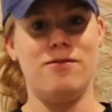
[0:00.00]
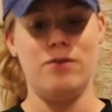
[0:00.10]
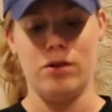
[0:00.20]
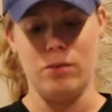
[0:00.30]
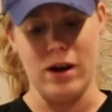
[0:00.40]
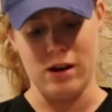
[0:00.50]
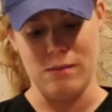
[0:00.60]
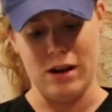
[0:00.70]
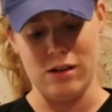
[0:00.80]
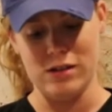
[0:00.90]
for water
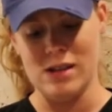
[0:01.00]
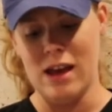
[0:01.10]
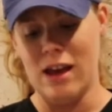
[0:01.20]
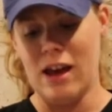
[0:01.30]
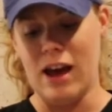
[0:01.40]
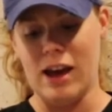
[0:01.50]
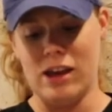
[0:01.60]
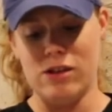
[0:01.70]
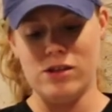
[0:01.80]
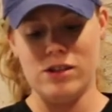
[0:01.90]
bottles. I
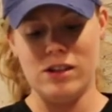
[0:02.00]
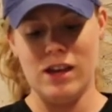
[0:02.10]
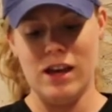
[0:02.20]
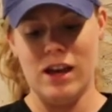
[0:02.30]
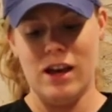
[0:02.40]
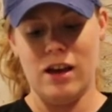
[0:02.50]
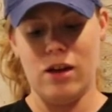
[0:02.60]
usually